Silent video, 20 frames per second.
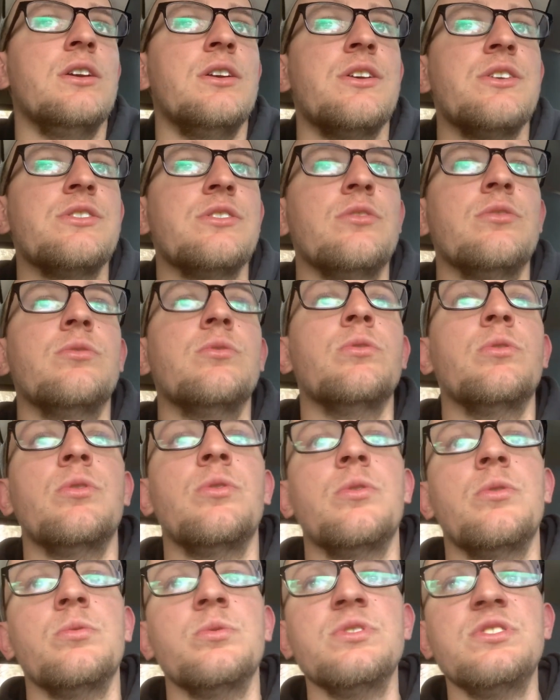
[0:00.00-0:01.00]
So
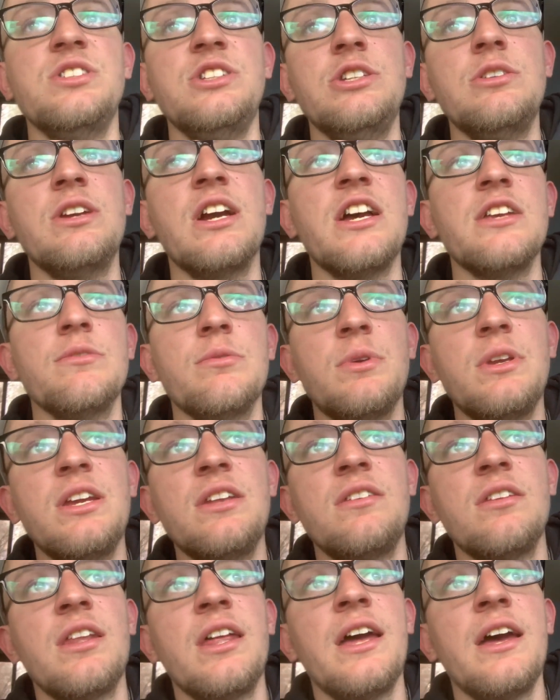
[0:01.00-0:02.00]
we'll see you guys when we
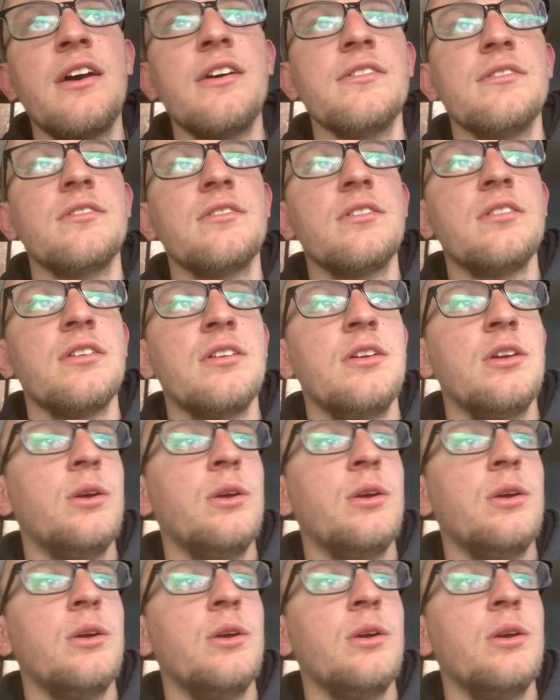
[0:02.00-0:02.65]
get to the house.